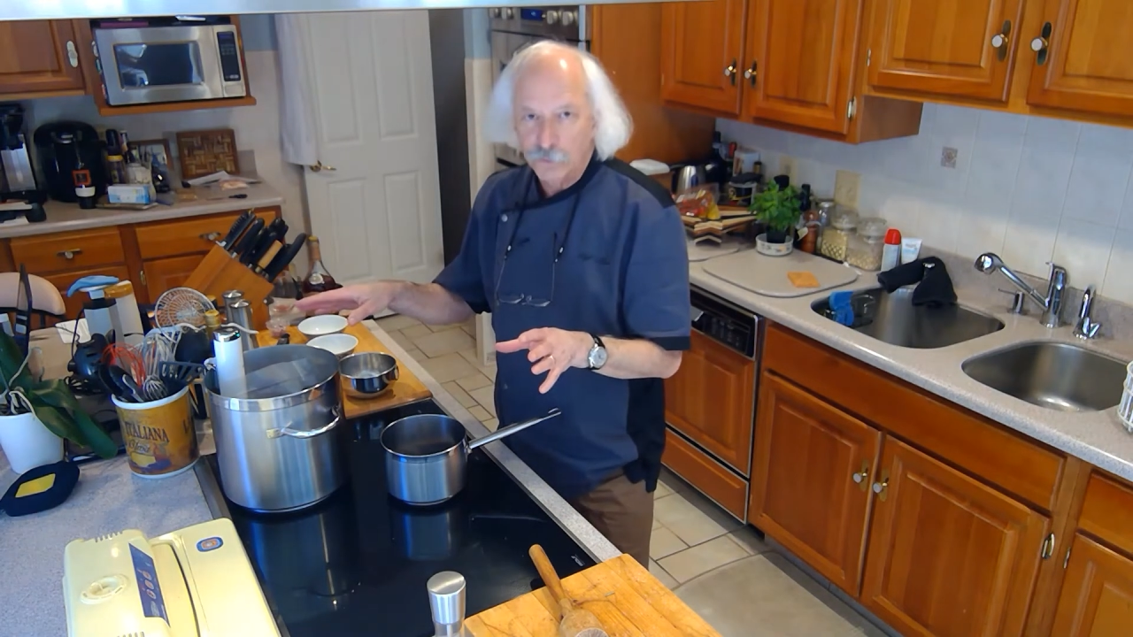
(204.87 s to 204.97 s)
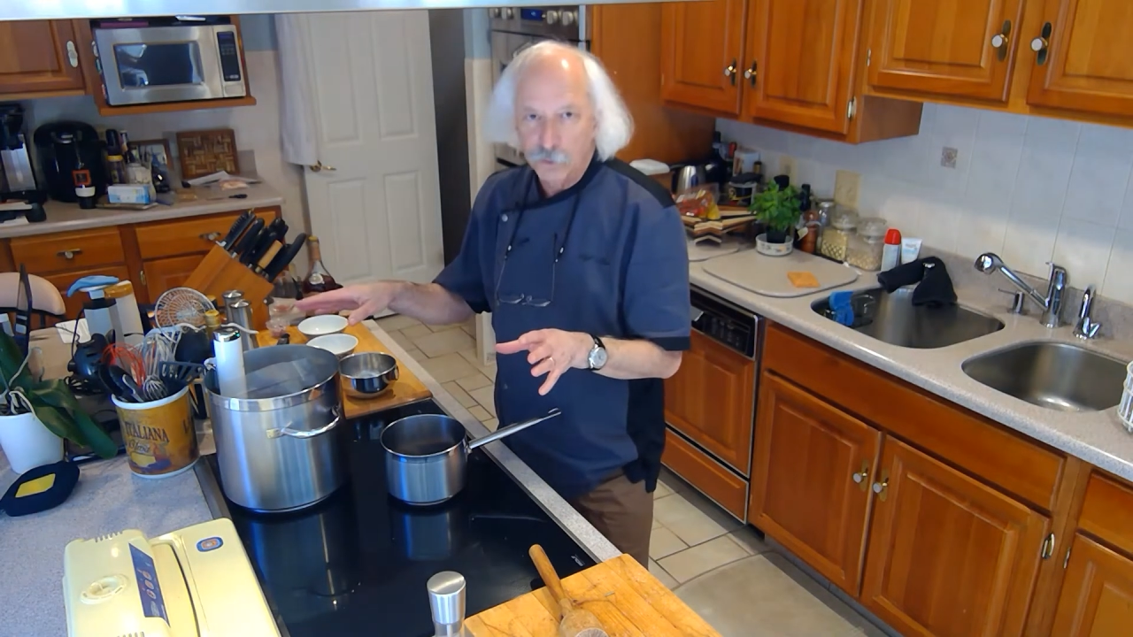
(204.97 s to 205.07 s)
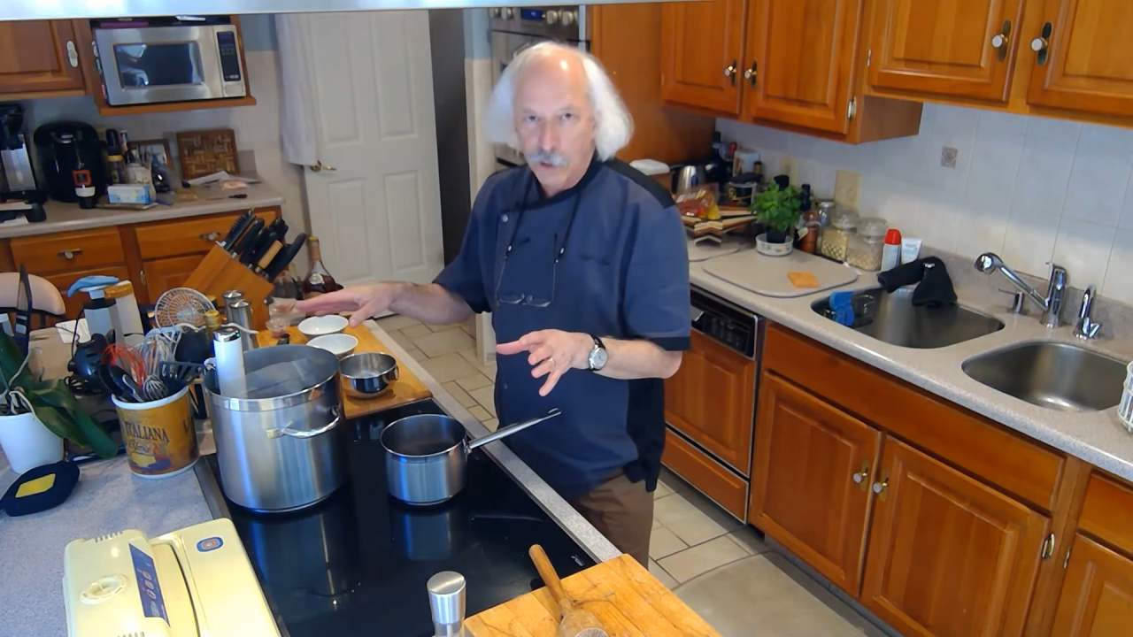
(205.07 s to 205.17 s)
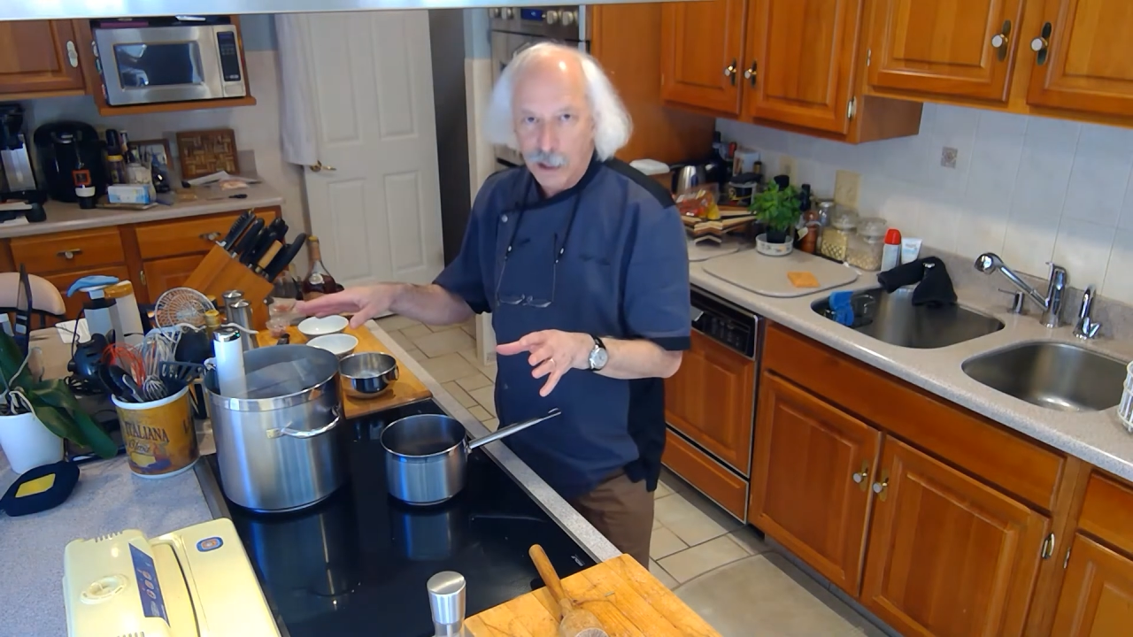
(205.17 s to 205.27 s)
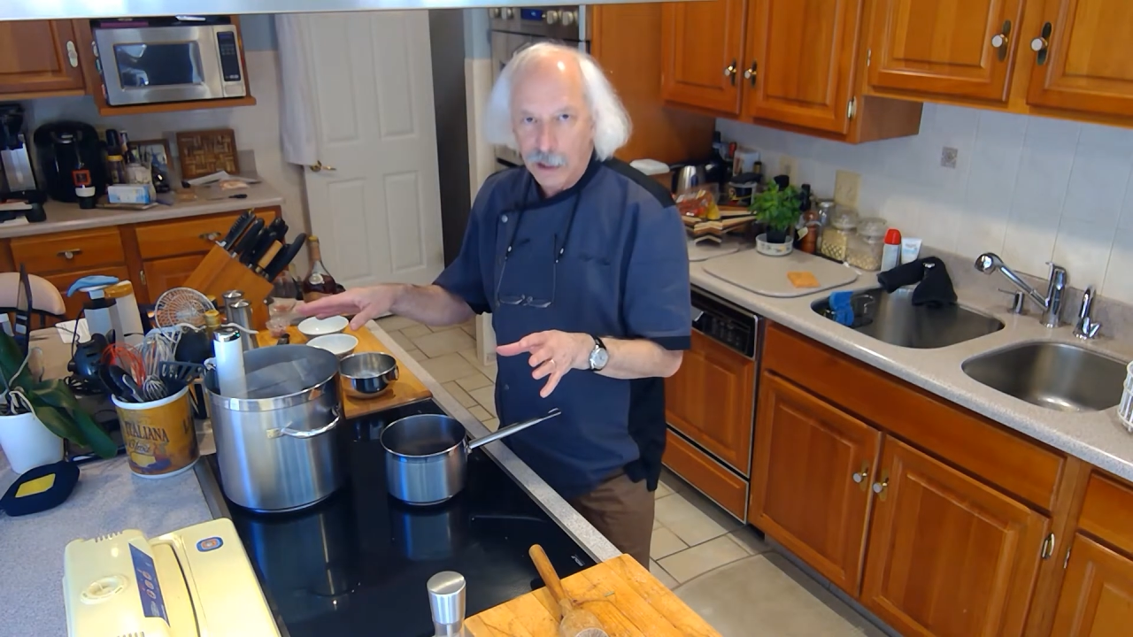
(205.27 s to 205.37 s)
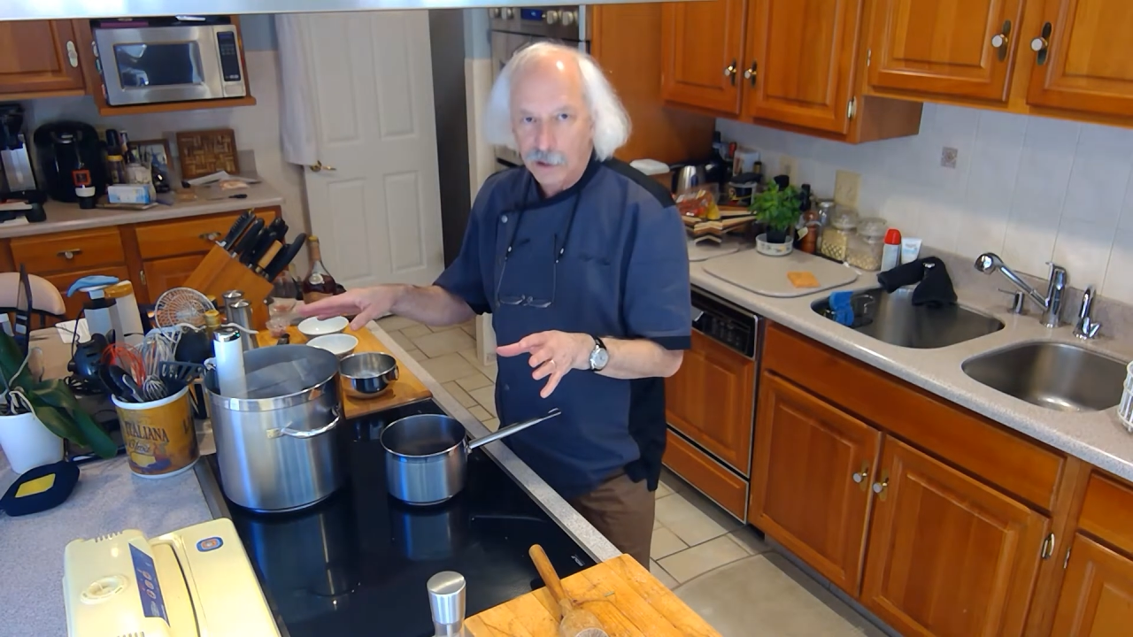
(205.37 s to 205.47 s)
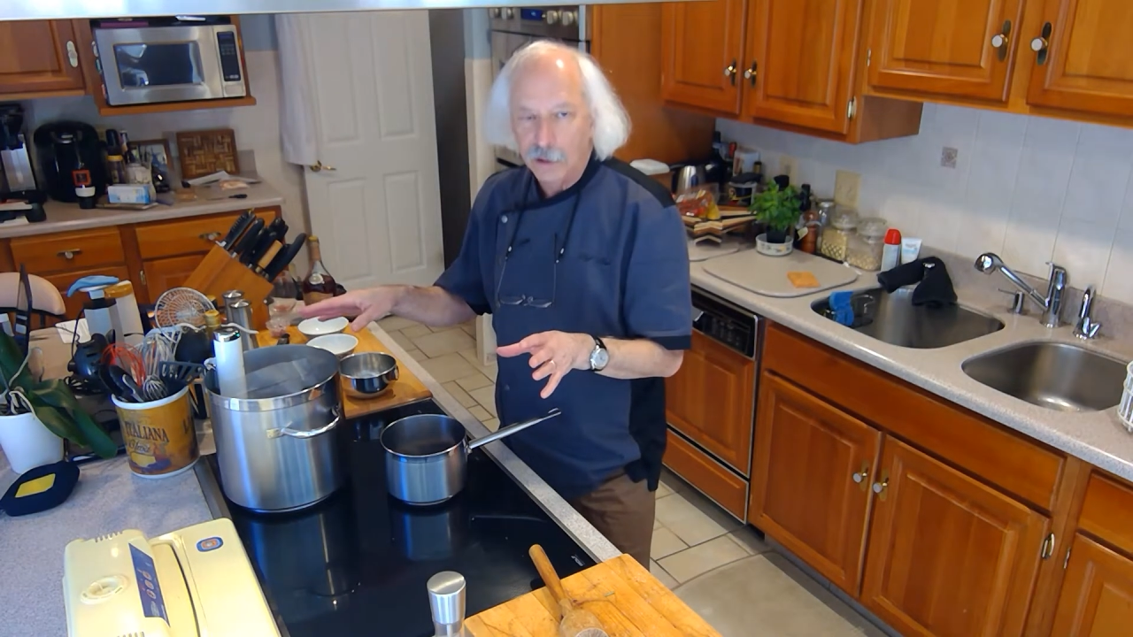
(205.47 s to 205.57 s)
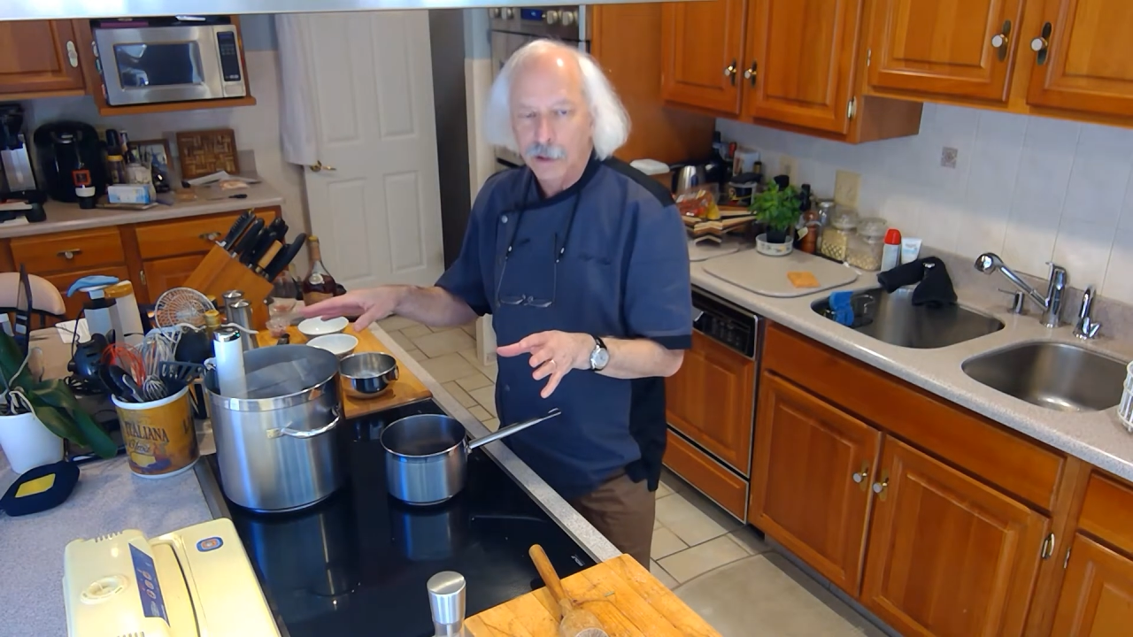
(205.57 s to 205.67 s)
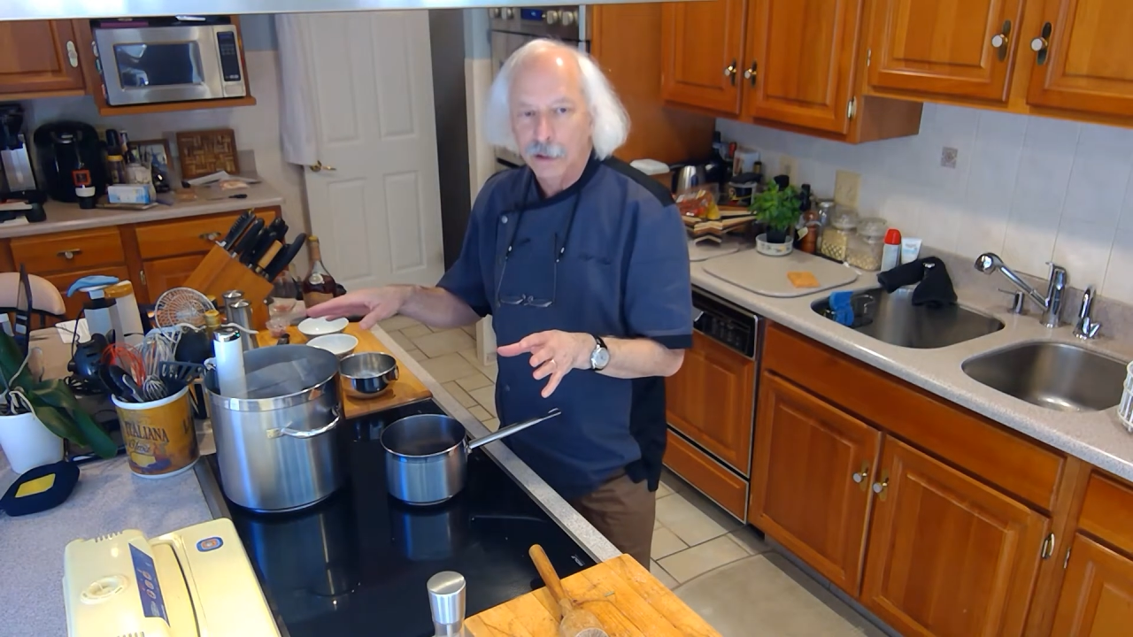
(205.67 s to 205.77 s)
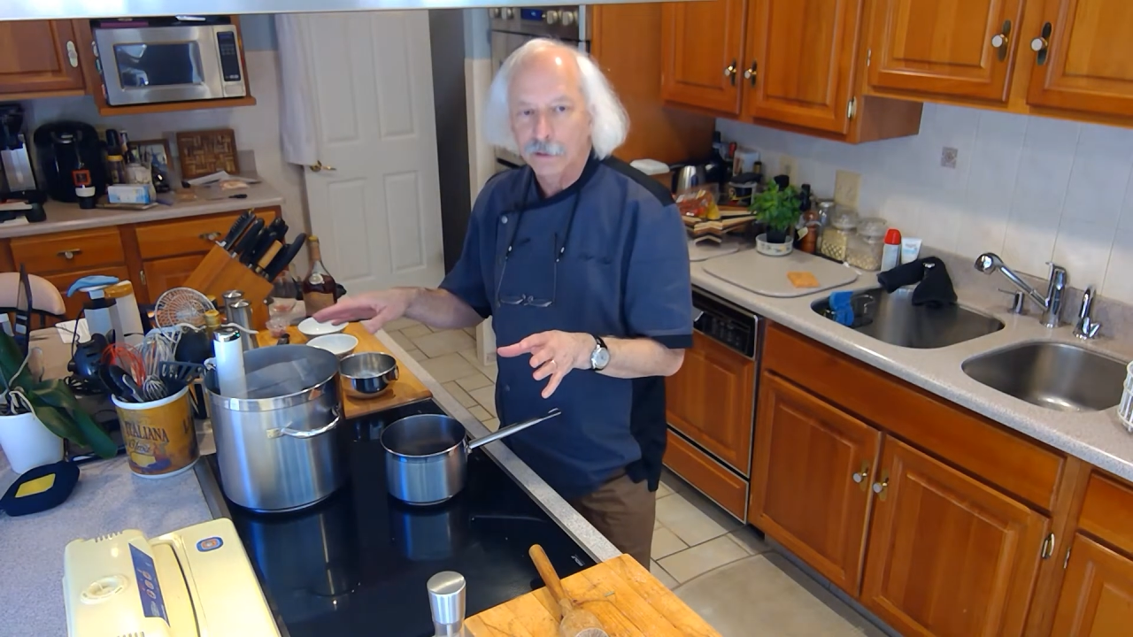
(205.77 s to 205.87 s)
for a
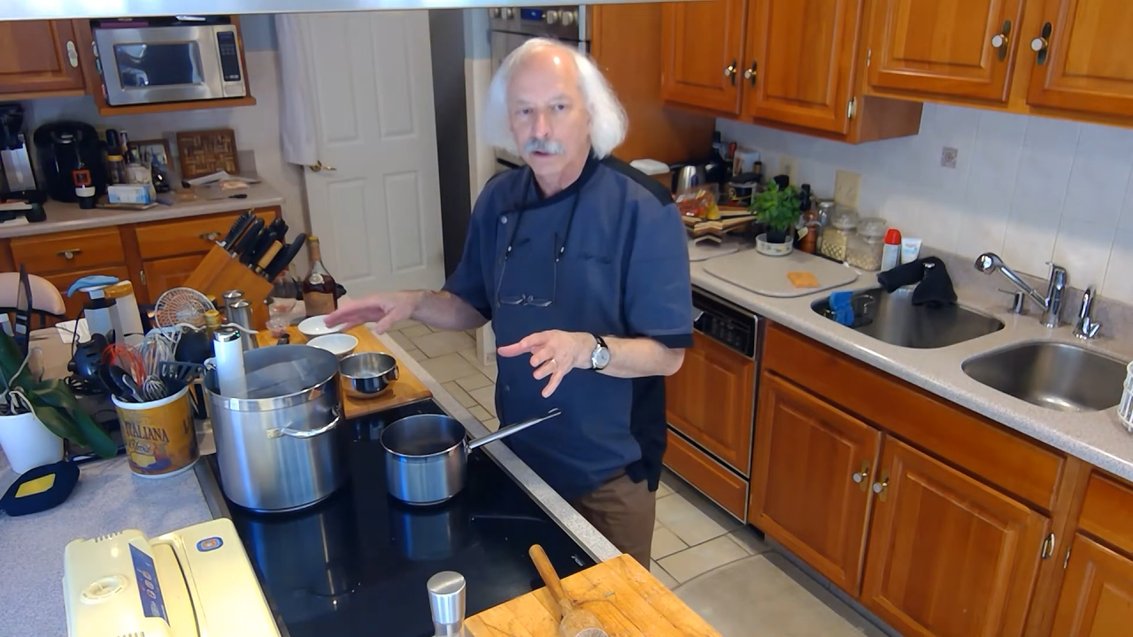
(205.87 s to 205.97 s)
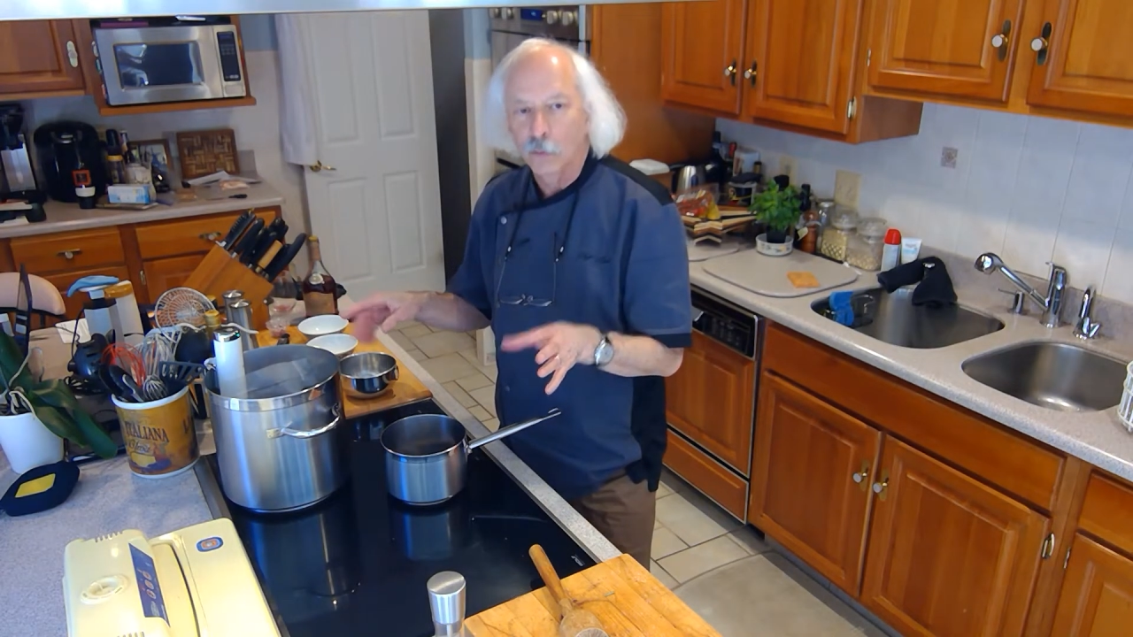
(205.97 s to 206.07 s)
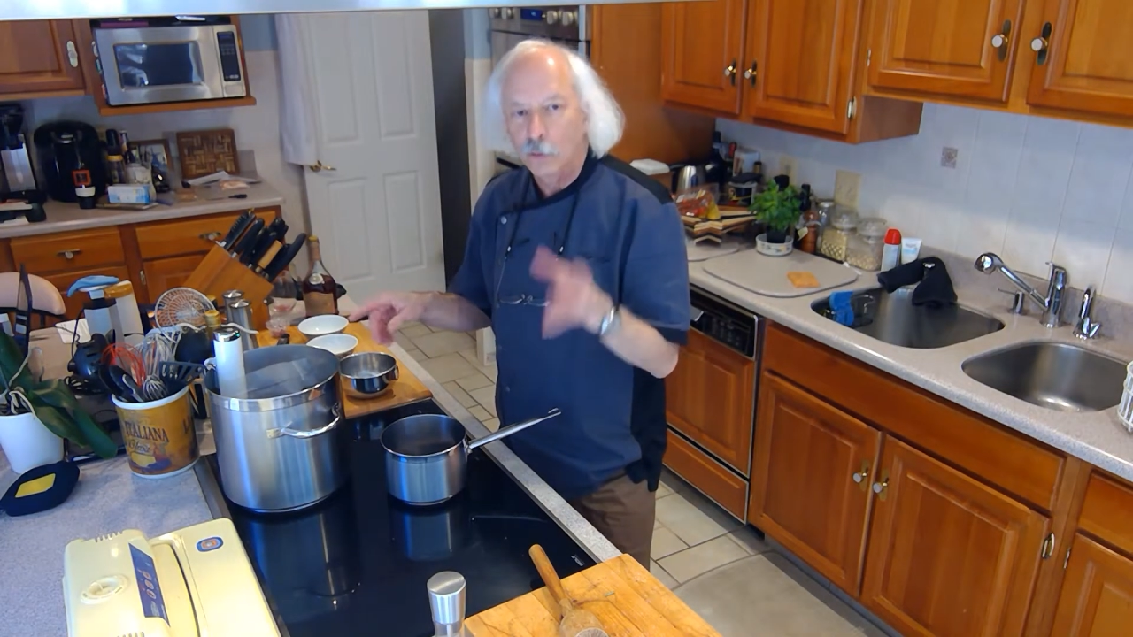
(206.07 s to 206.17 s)
while, and uh,